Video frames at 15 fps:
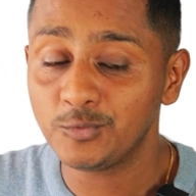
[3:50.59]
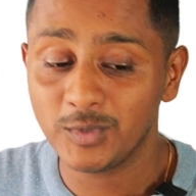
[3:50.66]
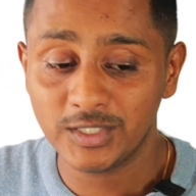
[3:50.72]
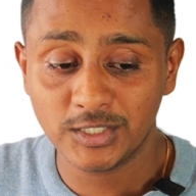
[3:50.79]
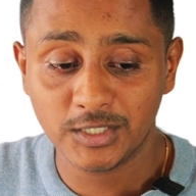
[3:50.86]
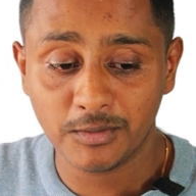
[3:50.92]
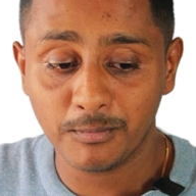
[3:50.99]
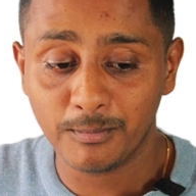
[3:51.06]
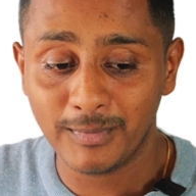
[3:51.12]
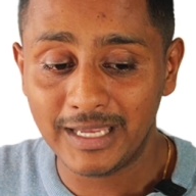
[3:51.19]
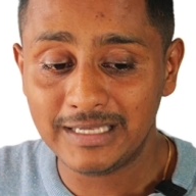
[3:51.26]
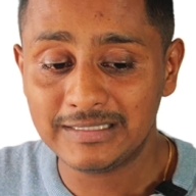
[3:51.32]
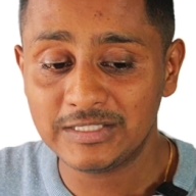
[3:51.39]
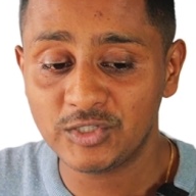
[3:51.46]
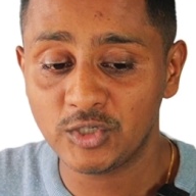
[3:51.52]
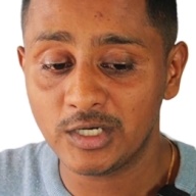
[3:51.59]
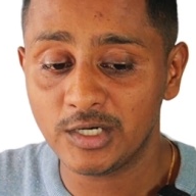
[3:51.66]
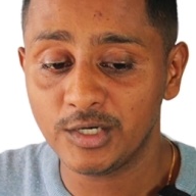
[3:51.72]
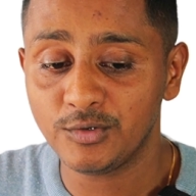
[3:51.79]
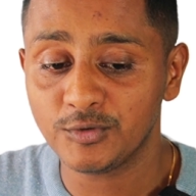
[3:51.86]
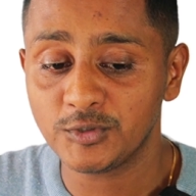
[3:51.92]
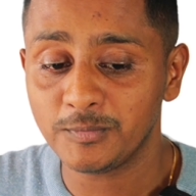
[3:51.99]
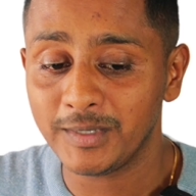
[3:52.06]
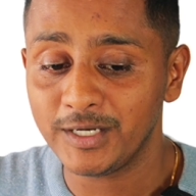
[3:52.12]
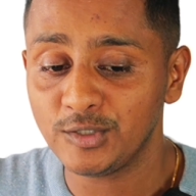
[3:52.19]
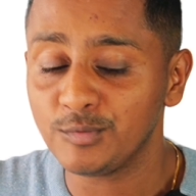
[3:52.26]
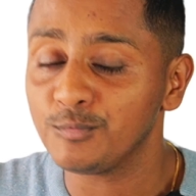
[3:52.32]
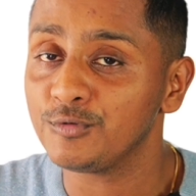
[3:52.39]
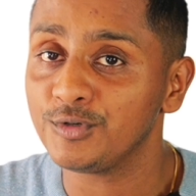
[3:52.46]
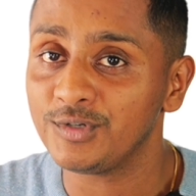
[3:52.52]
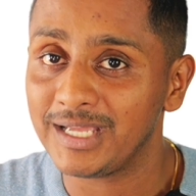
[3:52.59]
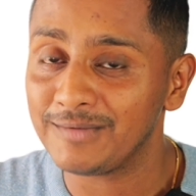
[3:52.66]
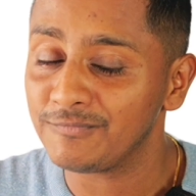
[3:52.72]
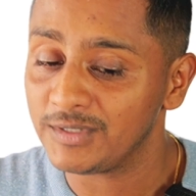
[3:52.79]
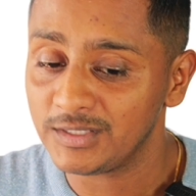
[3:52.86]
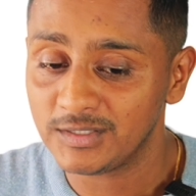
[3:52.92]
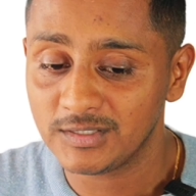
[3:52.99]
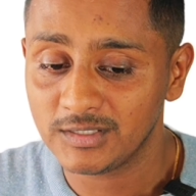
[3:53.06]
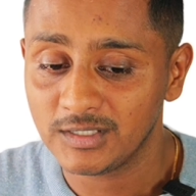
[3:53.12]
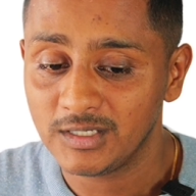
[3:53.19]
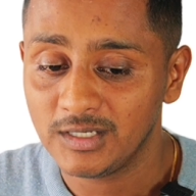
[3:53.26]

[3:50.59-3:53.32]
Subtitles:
which makes children to spend more time with